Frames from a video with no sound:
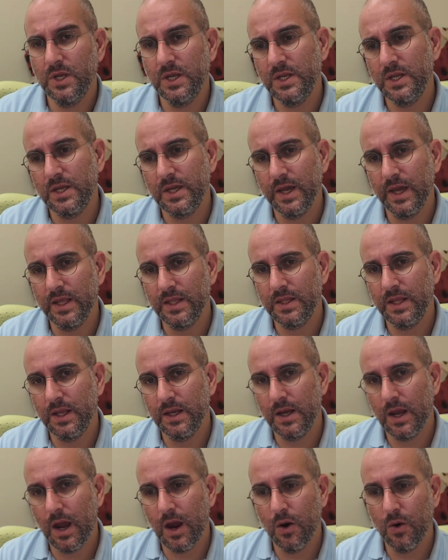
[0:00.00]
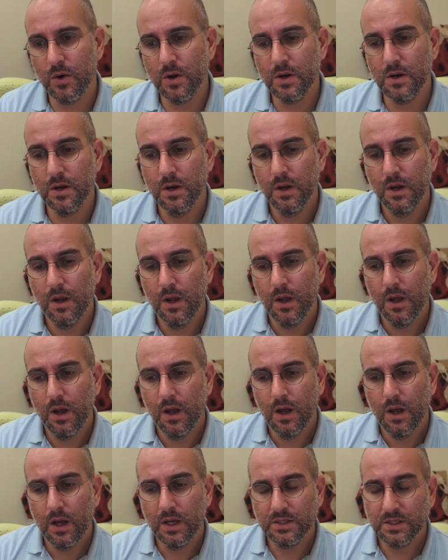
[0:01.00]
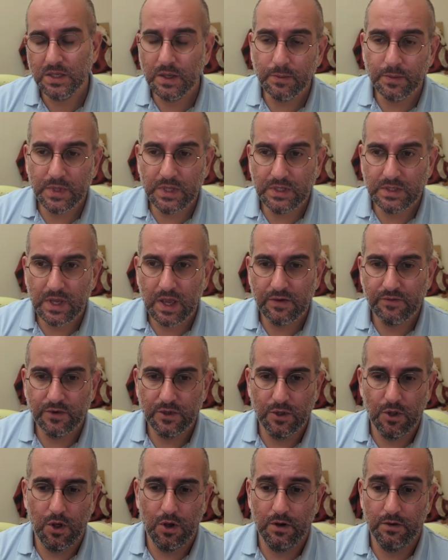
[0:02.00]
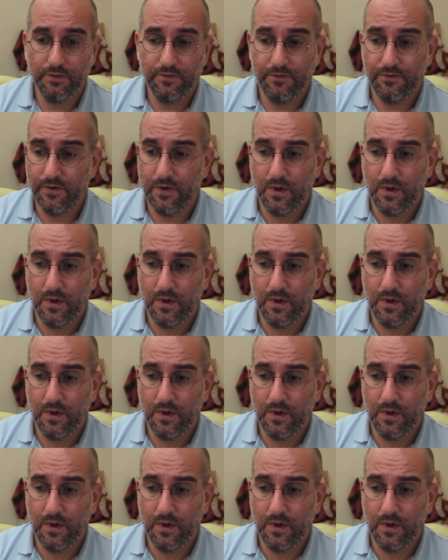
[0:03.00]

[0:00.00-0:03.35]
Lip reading: indicate that our assemblies have a lot of